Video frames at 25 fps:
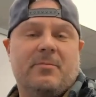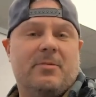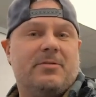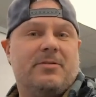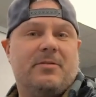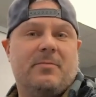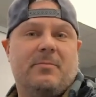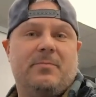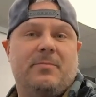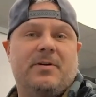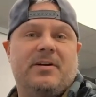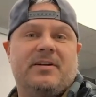But
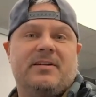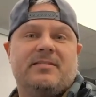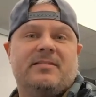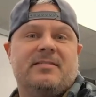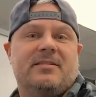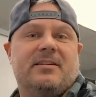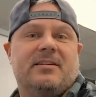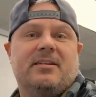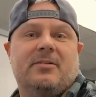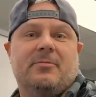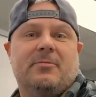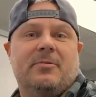the biggest
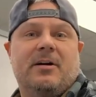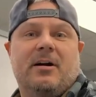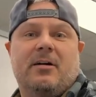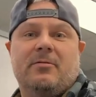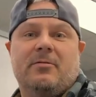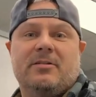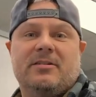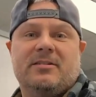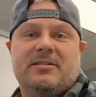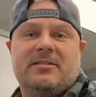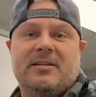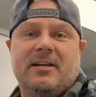thing that we
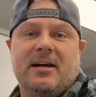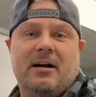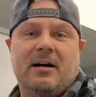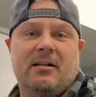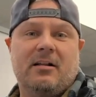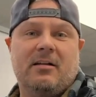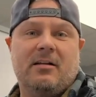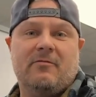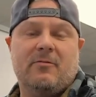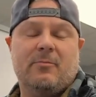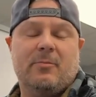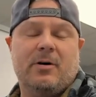always
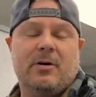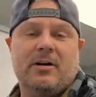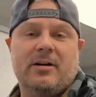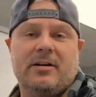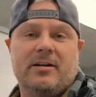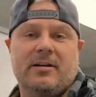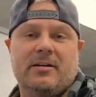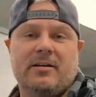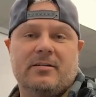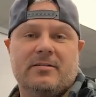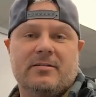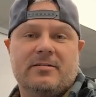tell
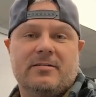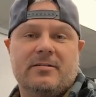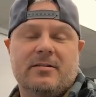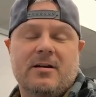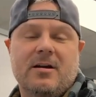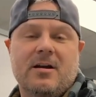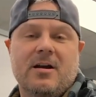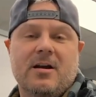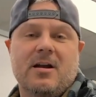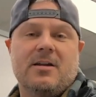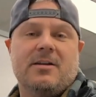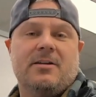everybody is,
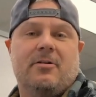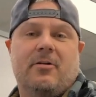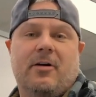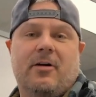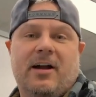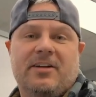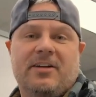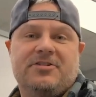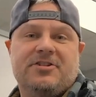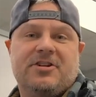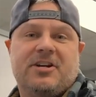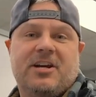you know,
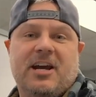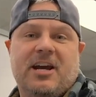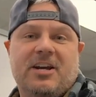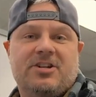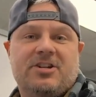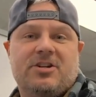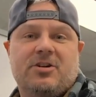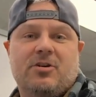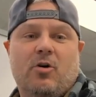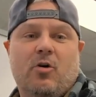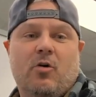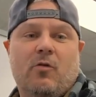
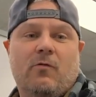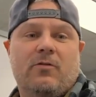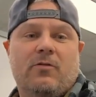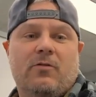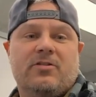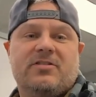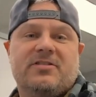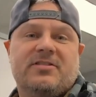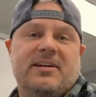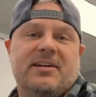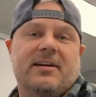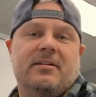education over
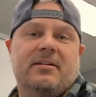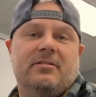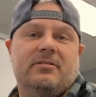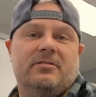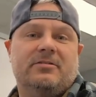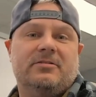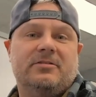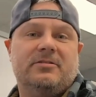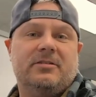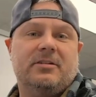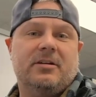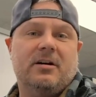
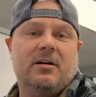sales.